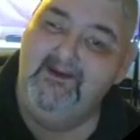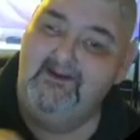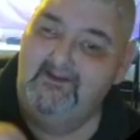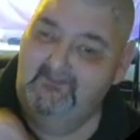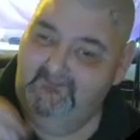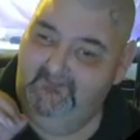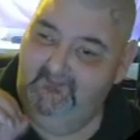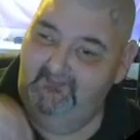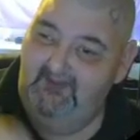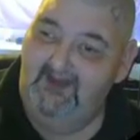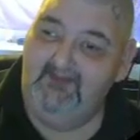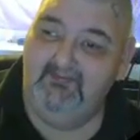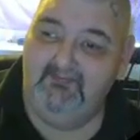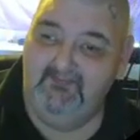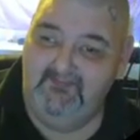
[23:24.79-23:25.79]
So the
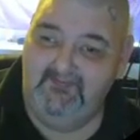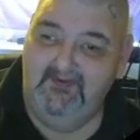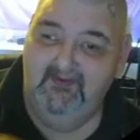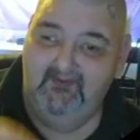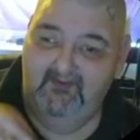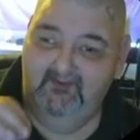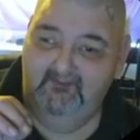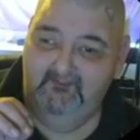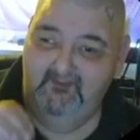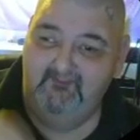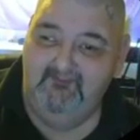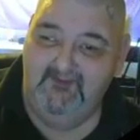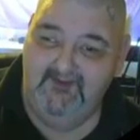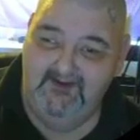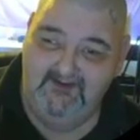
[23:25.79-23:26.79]
movie
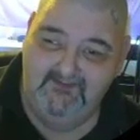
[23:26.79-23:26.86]
night